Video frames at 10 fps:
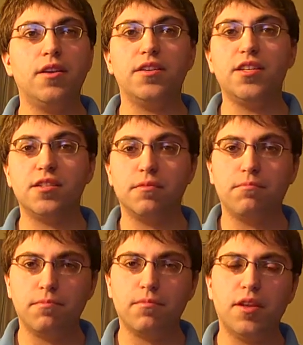You know, he sees
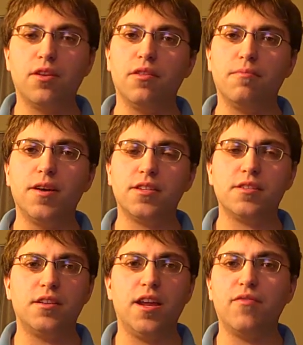the you know the
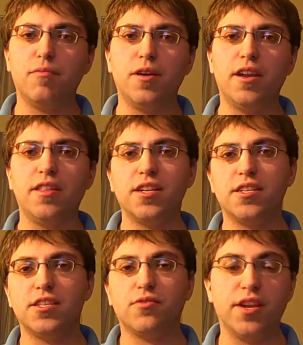best in everybody, and
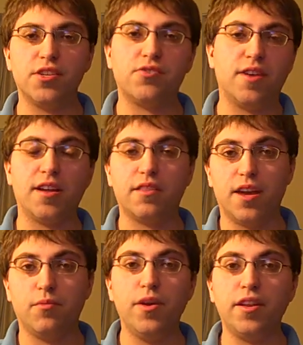that's his greatest
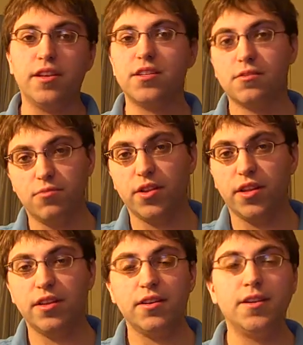strength and weakness,
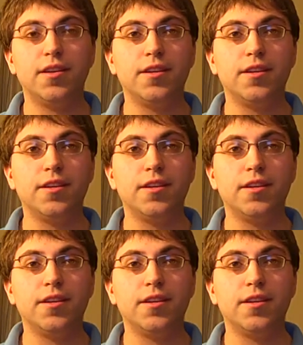really.